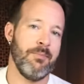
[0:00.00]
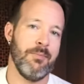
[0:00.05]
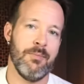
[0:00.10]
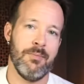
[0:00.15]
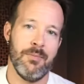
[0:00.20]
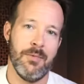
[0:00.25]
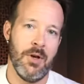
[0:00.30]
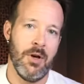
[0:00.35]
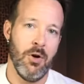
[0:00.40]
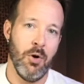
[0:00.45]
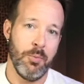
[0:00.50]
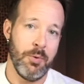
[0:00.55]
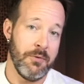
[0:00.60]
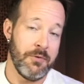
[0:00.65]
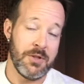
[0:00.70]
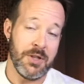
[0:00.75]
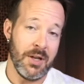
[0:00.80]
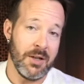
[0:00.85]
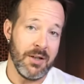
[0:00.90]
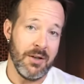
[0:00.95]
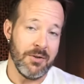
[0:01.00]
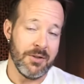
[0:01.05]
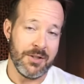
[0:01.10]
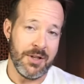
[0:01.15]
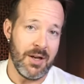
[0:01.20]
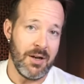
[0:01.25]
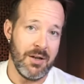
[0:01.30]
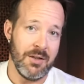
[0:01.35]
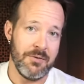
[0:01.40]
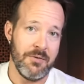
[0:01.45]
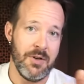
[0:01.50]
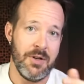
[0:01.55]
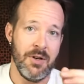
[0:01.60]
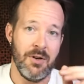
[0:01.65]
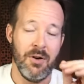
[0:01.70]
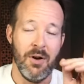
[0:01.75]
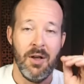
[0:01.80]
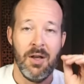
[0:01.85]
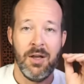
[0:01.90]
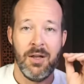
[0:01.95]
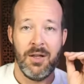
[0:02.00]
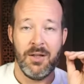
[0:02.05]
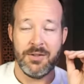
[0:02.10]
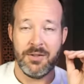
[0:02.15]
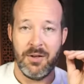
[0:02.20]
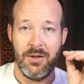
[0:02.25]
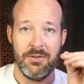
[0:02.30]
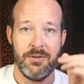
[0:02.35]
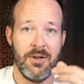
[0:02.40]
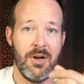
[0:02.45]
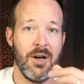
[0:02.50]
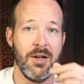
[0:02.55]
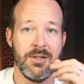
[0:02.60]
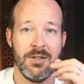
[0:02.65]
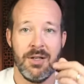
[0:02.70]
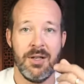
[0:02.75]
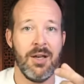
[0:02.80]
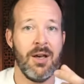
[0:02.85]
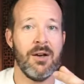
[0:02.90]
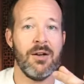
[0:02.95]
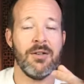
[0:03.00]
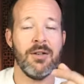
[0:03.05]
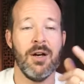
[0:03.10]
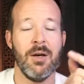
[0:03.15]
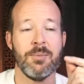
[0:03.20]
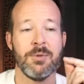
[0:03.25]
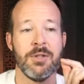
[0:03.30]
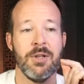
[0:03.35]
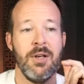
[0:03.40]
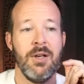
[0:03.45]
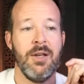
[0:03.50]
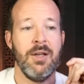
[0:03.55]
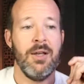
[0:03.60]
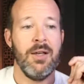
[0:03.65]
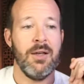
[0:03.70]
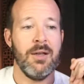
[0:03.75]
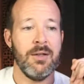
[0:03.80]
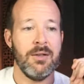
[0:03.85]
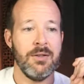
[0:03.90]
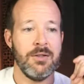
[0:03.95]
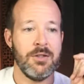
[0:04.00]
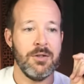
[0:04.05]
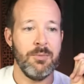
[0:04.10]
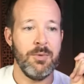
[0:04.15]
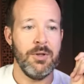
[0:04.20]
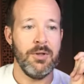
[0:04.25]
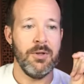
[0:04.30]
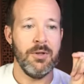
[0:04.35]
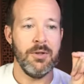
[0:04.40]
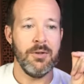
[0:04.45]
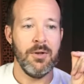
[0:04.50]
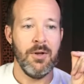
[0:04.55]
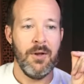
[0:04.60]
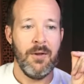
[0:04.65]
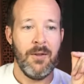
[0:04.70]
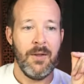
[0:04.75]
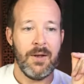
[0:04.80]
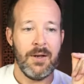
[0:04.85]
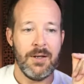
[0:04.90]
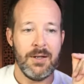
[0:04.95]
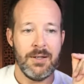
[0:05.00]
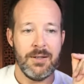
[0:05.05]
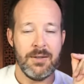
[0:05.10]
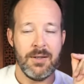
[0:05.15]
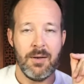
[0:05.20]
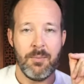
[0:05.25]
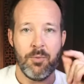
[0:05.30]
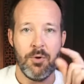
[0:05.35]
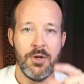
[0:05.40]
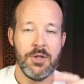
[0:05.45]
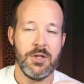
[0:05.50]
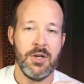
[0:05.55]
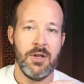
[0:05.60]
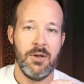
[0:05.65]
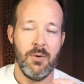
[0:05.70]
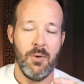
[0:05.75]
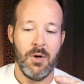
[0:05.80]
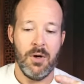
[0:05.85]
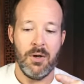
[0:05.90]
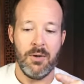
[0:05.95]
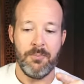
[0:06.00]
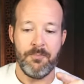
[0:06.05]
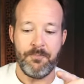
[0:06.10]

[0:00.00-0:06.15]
I hope you've checked out Saturday's video. It's called Toxic Countertops, and it should be good. And I appreciate you all.